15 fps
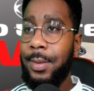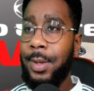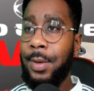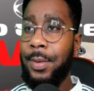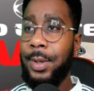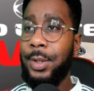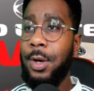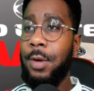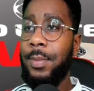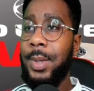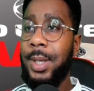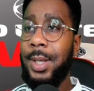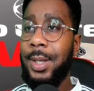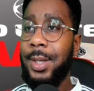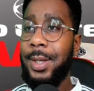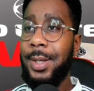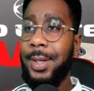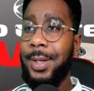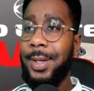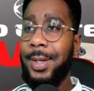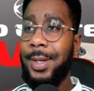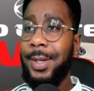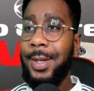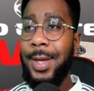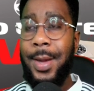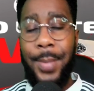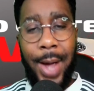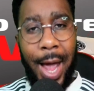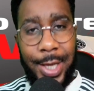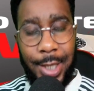No one told me.
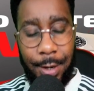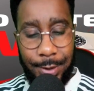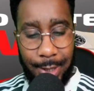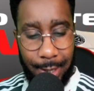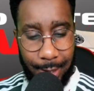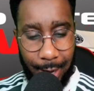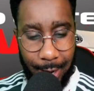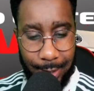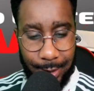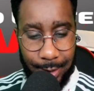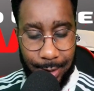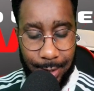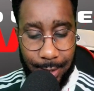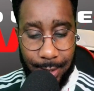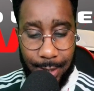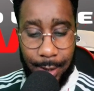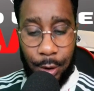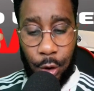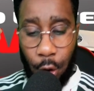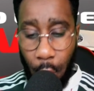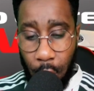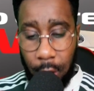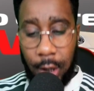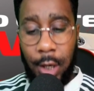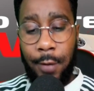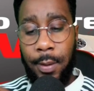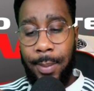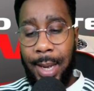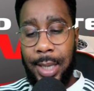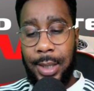But as I was saying, guys, donkey of
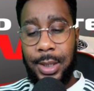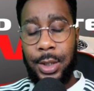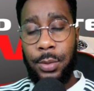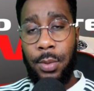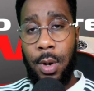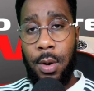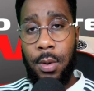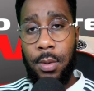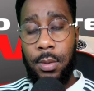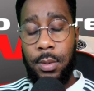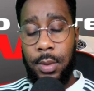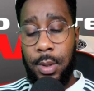the match as well